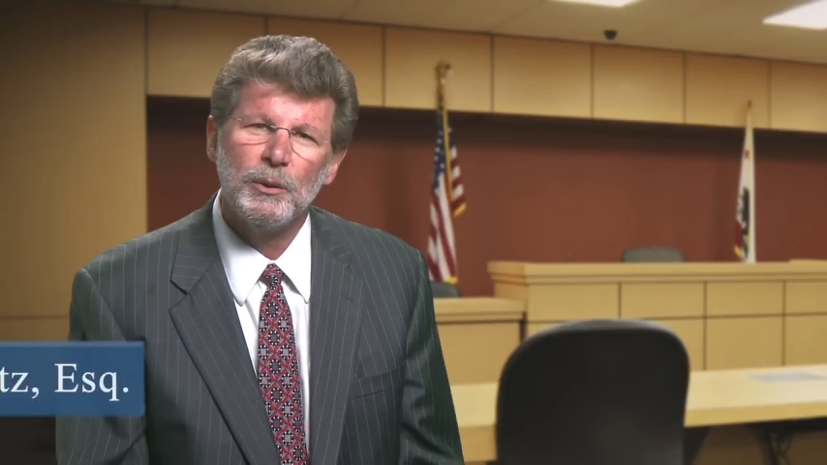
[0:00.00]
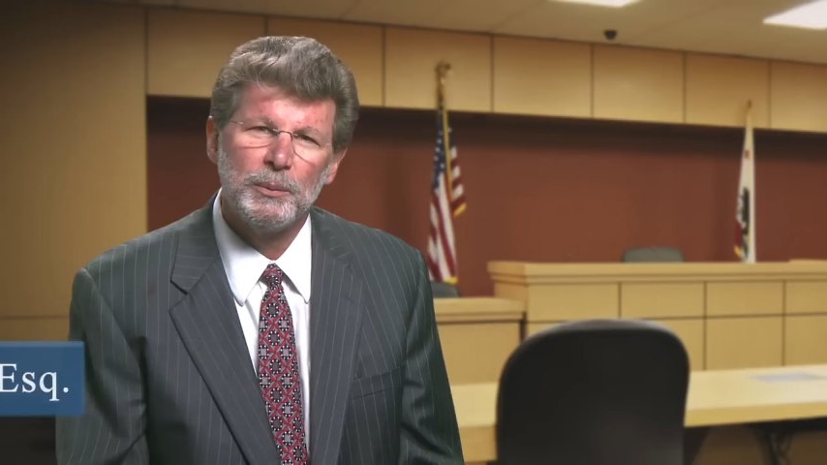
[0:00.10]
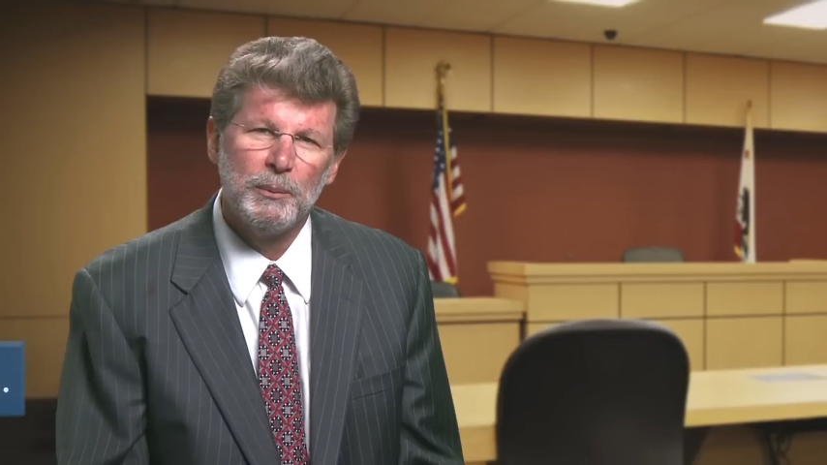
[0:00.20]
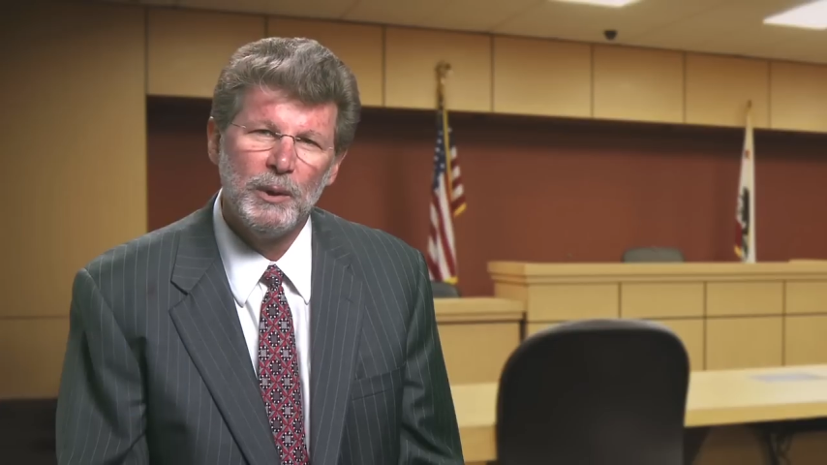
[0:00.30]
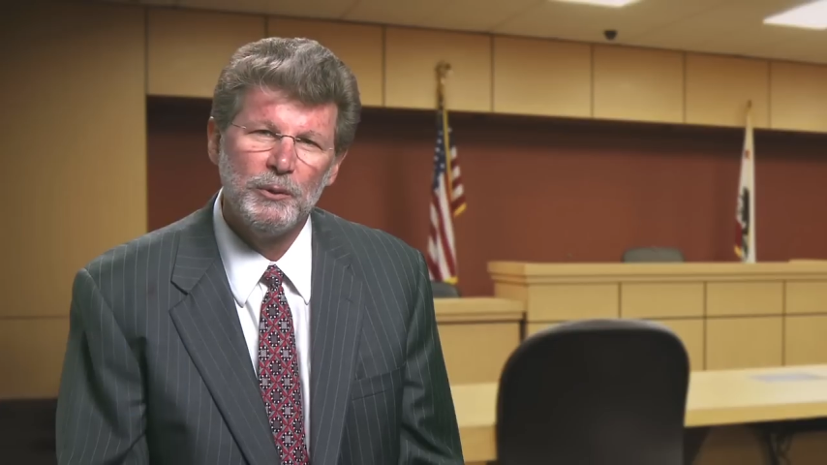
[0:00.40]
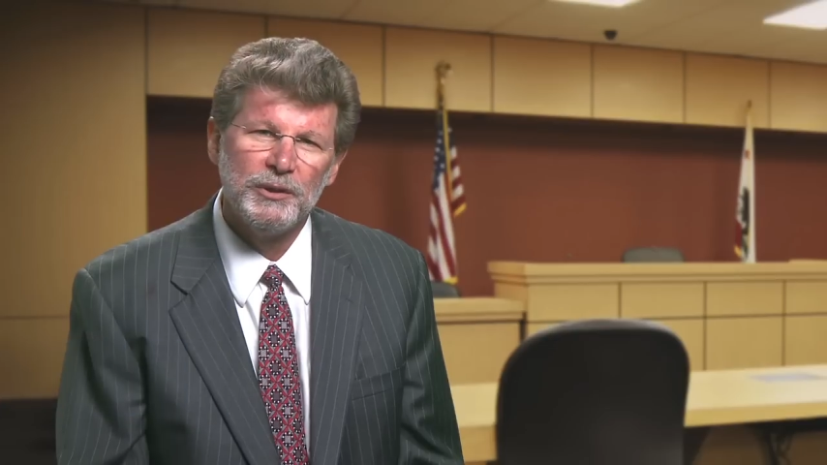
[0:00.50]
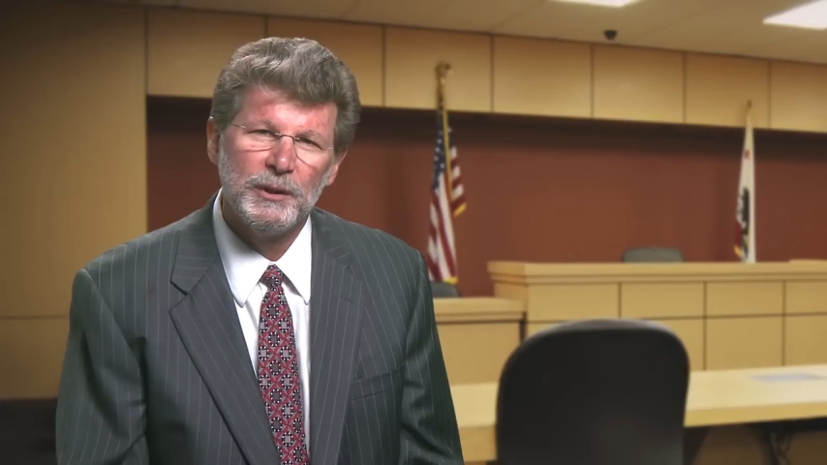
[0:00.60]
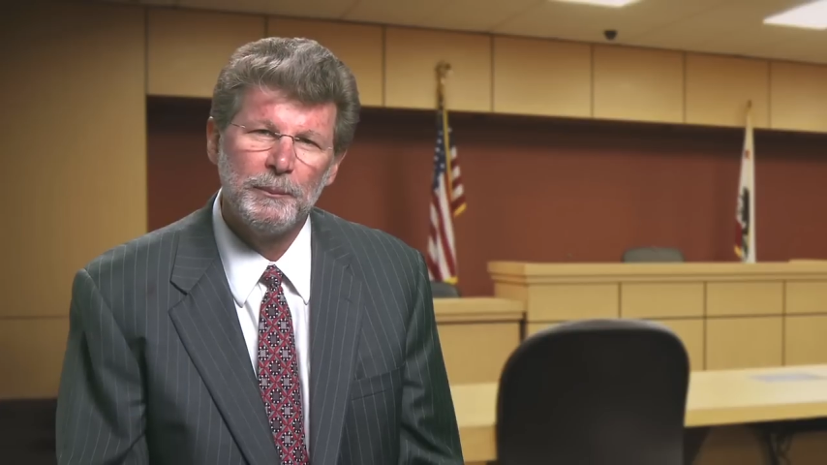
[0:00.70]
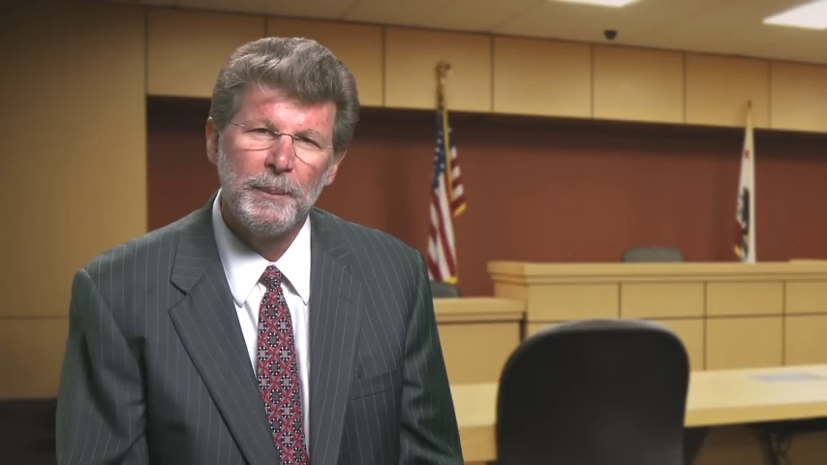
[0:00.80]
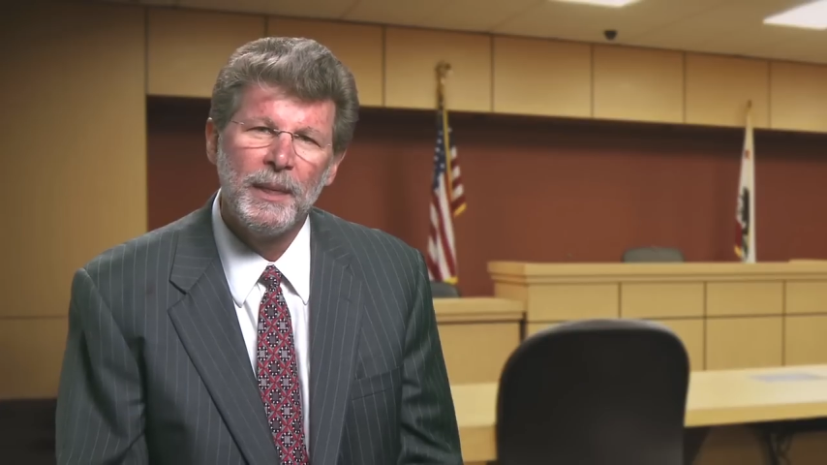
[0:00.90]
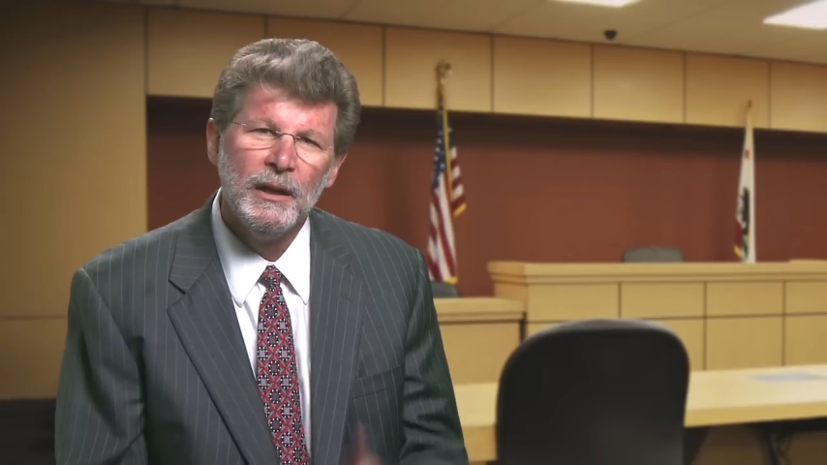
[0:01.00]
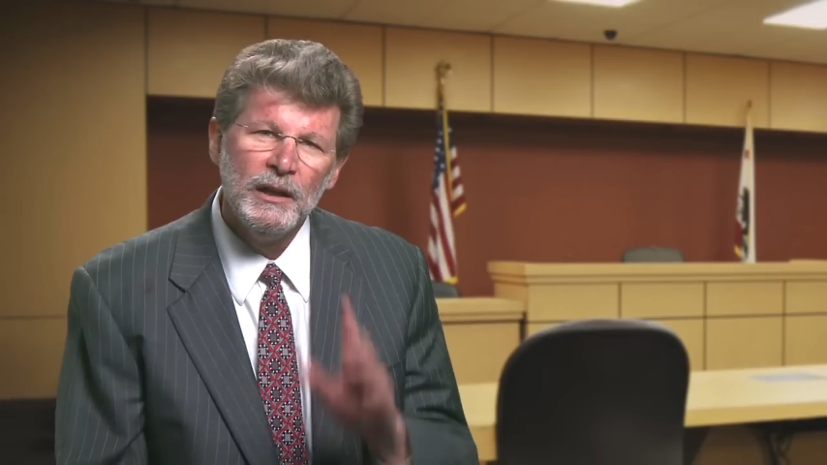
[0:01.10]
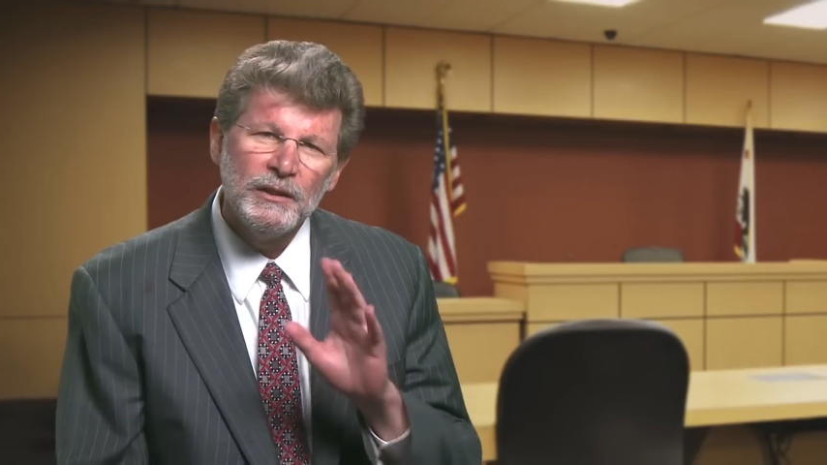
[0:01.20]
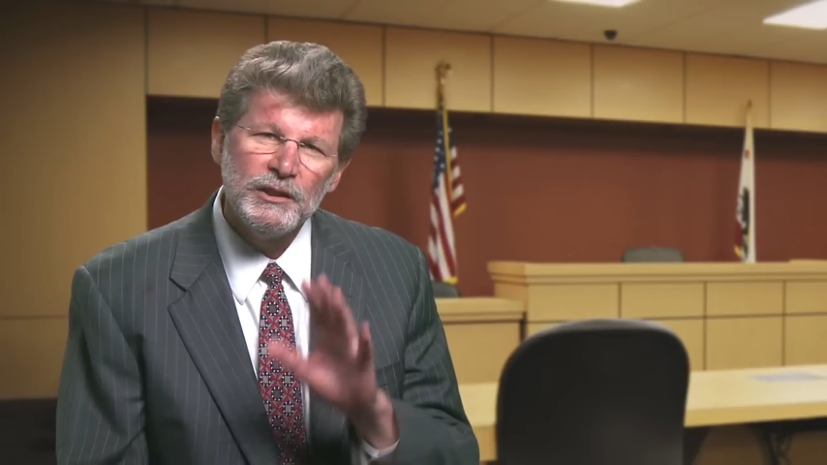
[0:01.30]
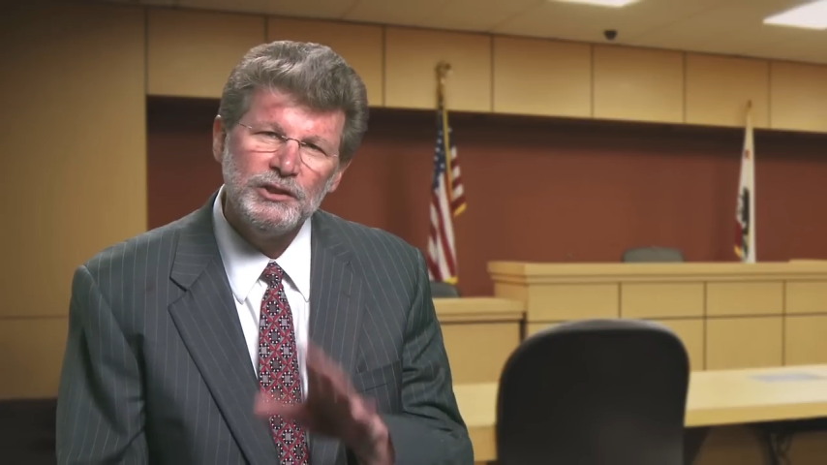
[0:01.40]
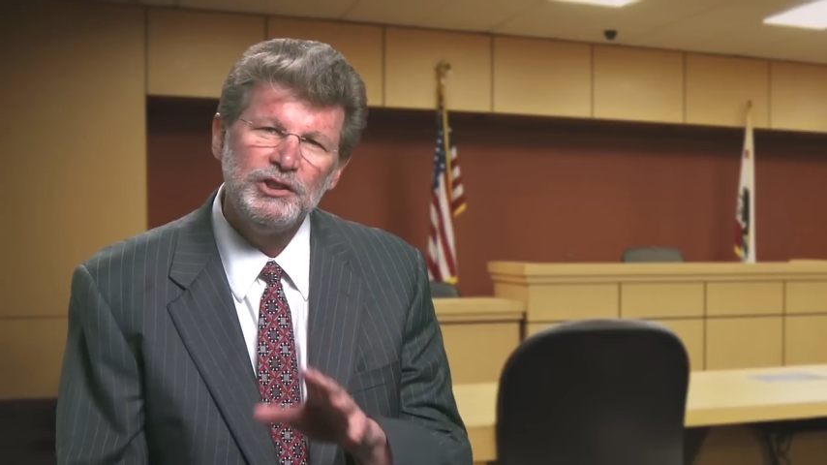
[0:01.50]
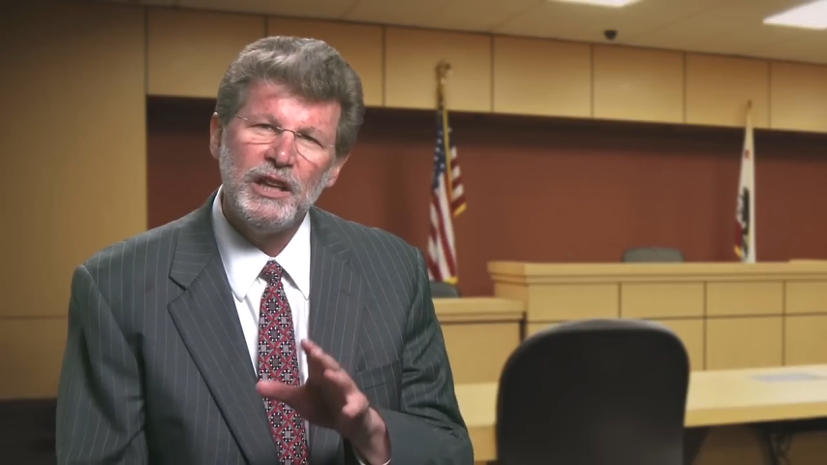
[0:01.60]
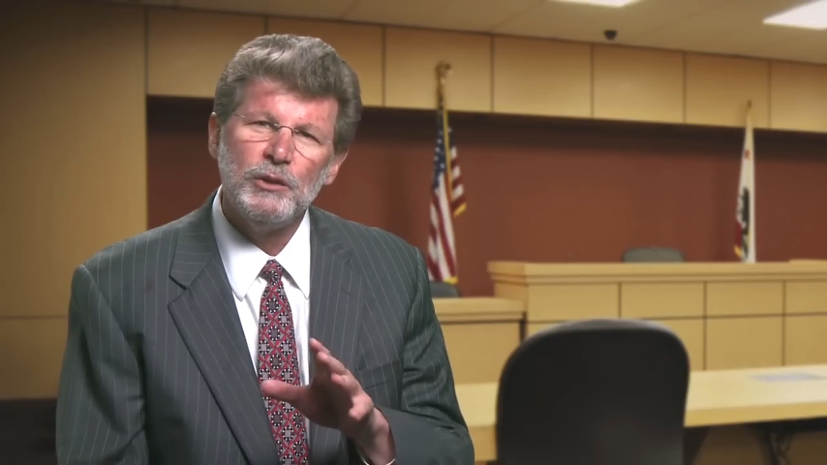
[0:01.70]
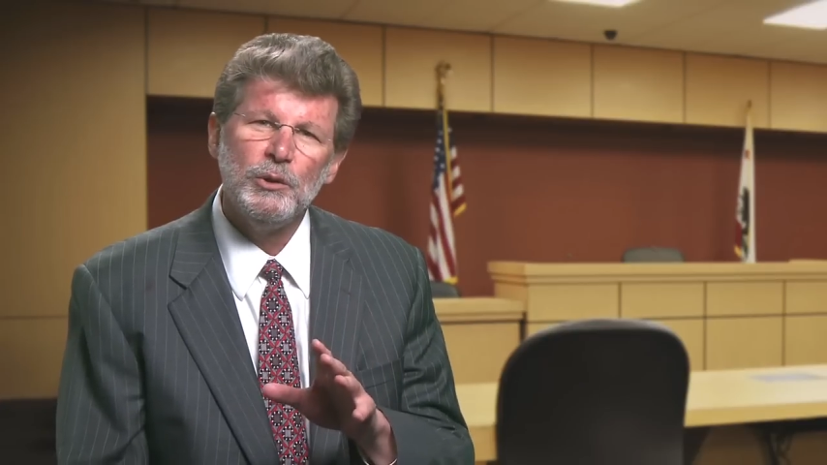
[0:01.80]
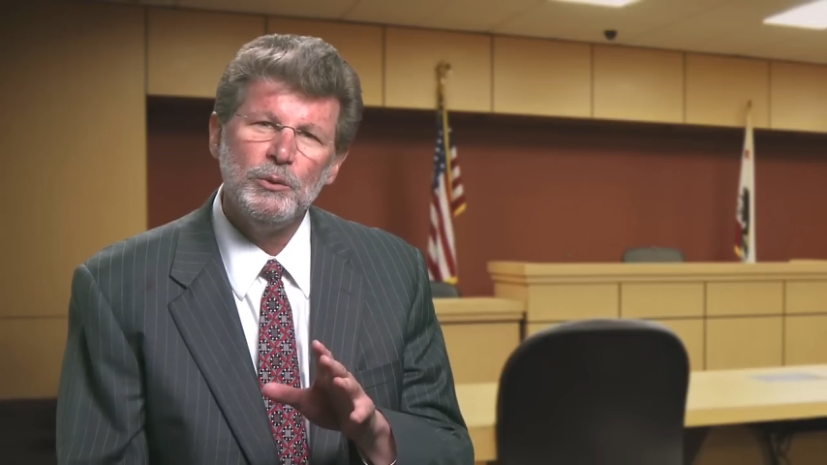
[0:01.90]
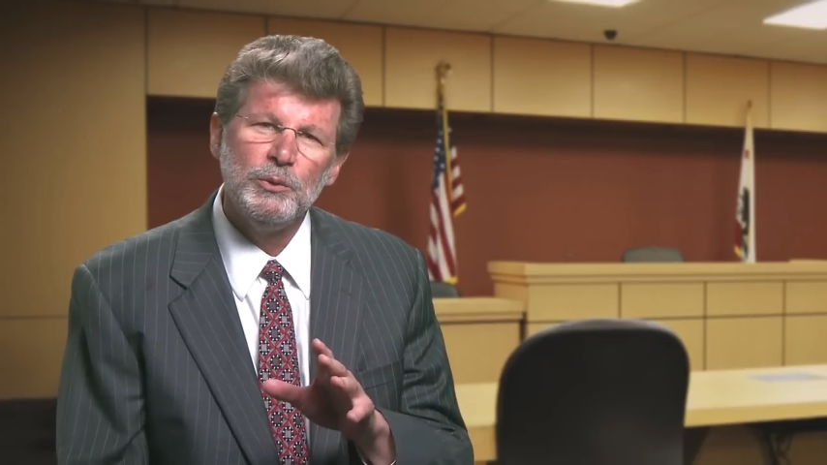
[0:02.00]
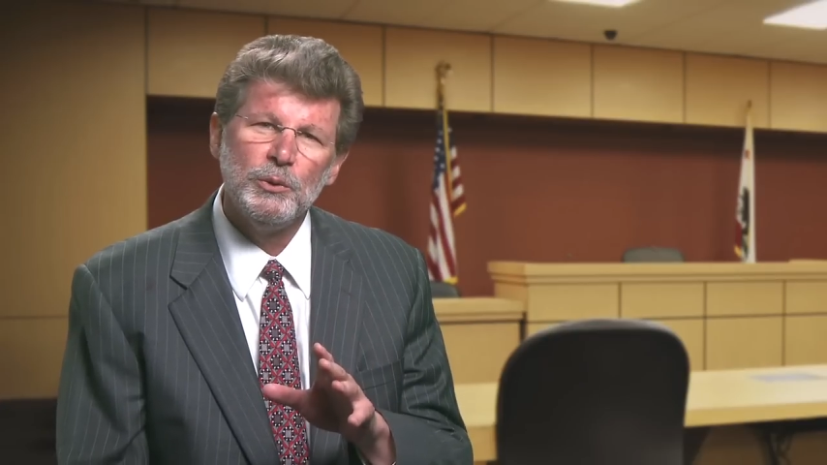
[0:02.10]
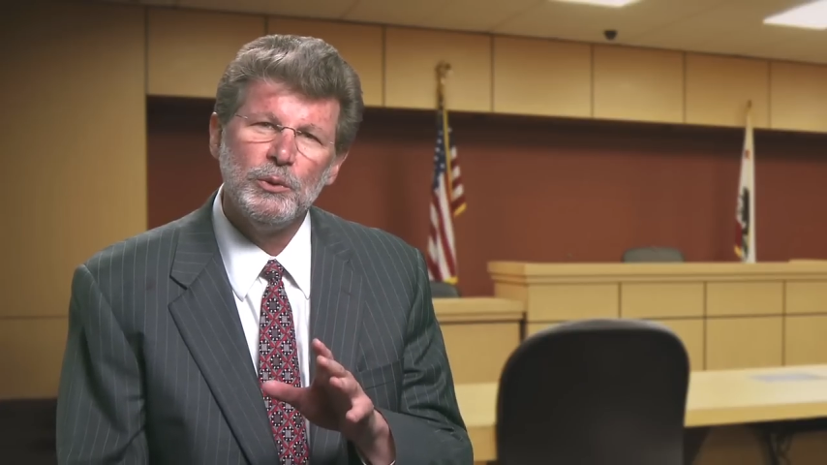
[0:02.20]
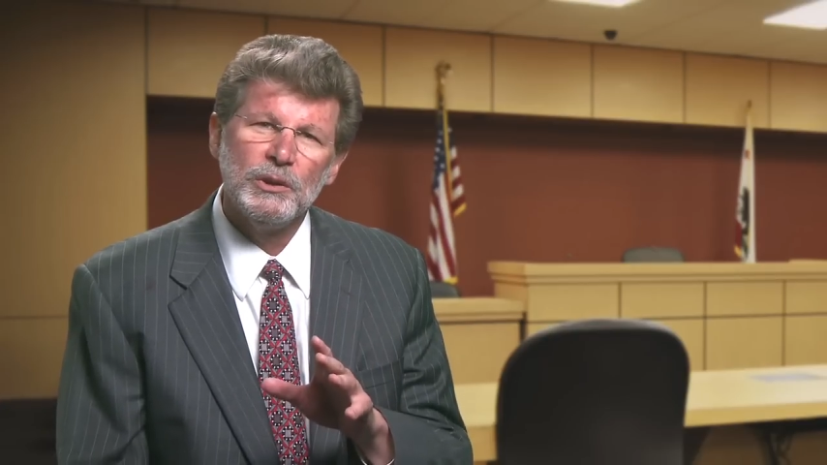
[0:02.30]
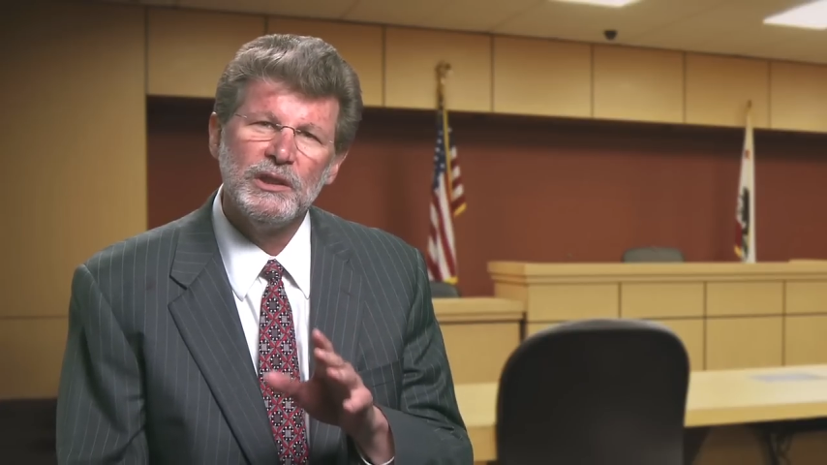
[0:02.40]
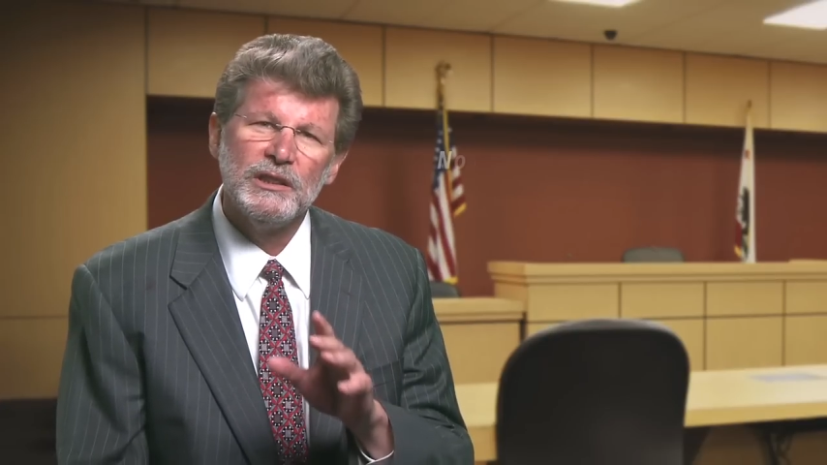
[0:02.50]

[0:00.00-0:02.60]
or promote them. The general rule